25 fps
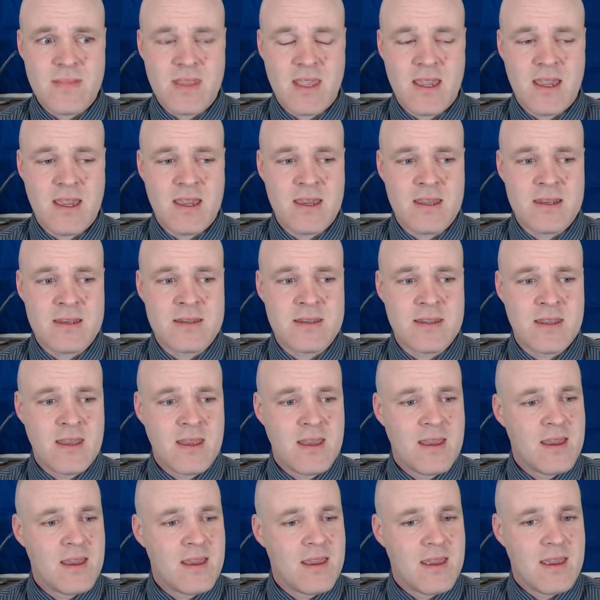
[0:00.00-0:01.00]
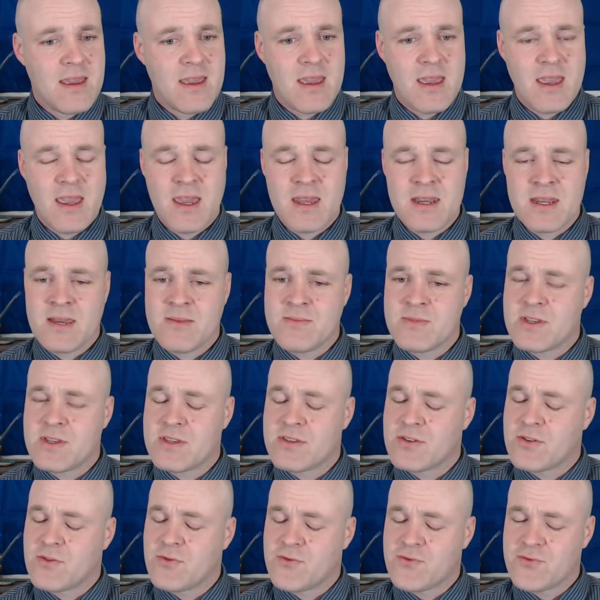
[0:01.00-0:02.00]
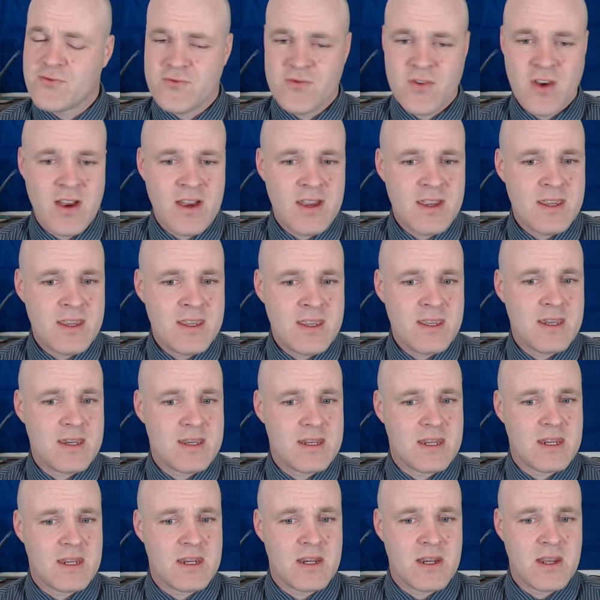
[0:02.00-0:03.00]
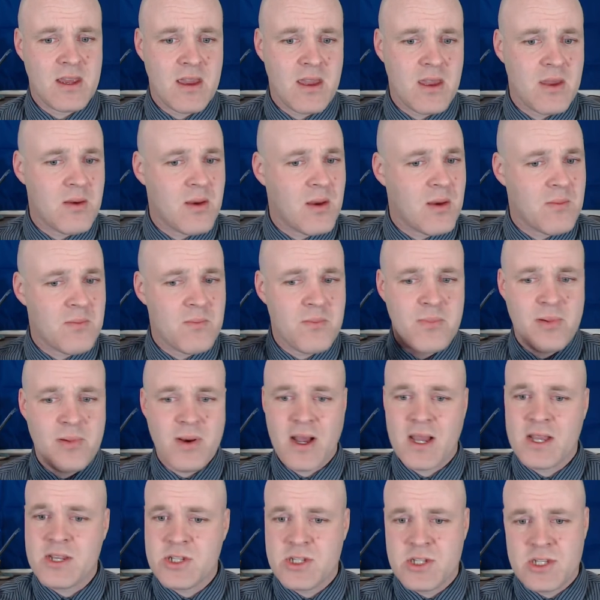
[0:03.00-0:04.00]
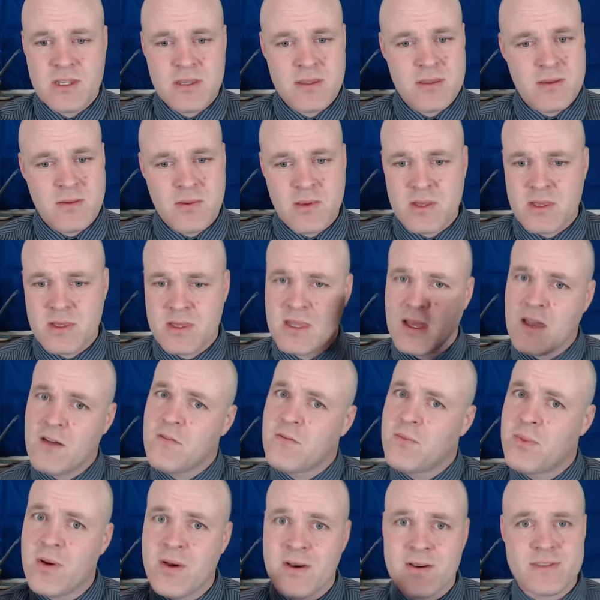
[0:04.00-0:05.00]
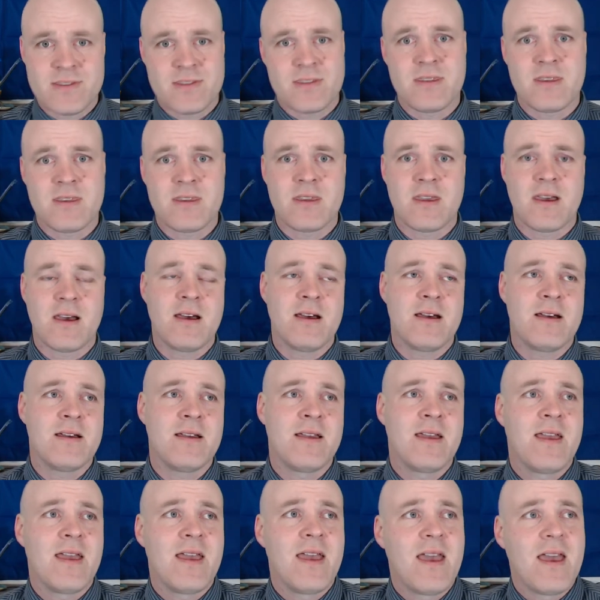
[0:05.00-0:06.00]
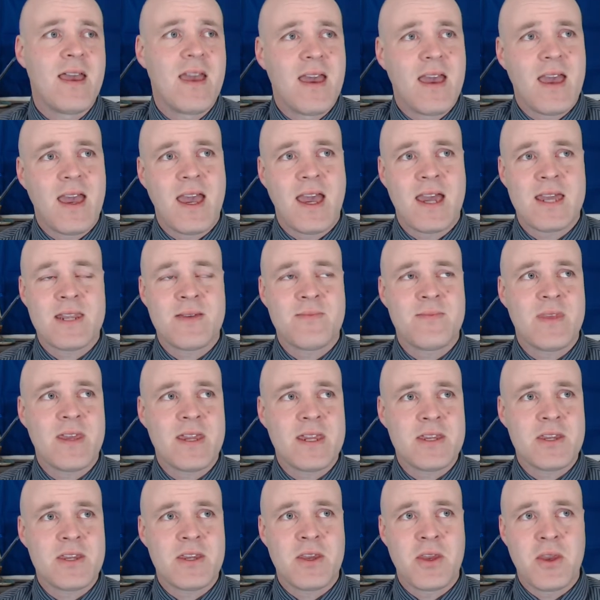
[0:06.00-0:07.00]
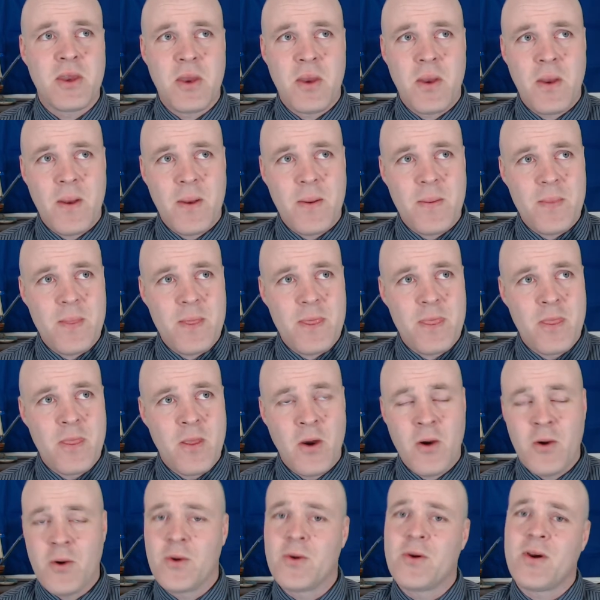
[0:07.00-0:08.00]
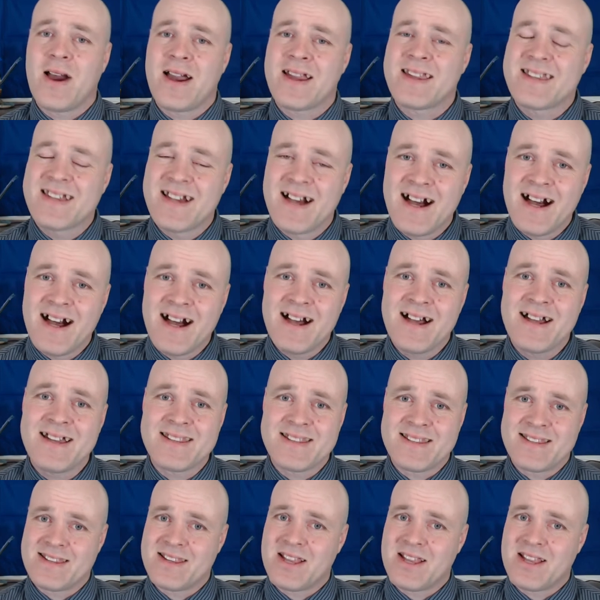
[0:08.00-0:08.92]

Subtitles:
and I'm just crying, and I'm punching the glove box in the car, and I'm like, no, I can't